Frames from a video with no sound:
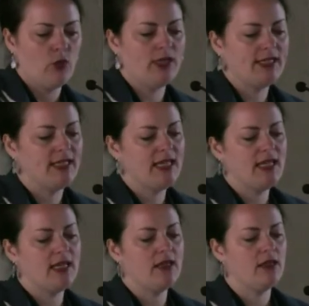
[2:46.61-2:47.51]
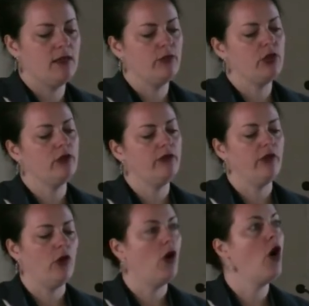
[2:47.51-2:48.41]
We see the
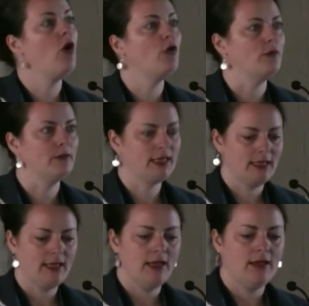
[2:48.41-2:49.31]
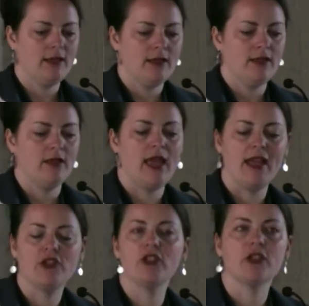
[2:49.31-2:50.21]
beautiful homes. The
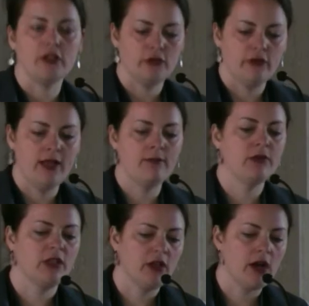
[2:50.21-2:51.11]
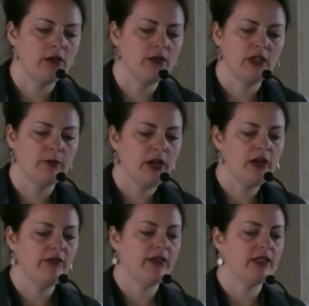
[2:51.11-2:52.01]
hedges are trimmed, the gardens are
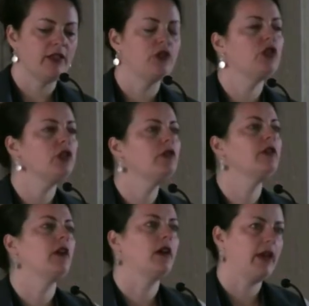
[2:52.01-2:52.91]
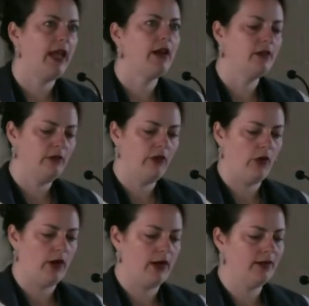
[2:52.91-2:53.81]
perfect, the children are cared
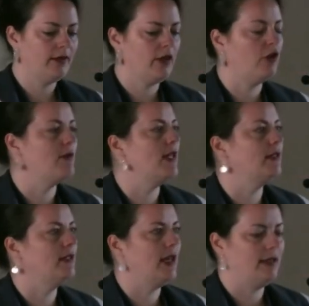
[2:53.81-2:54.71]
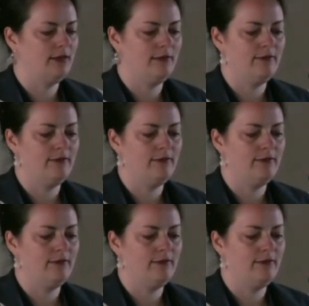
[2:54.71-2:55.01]
for, Gomez said.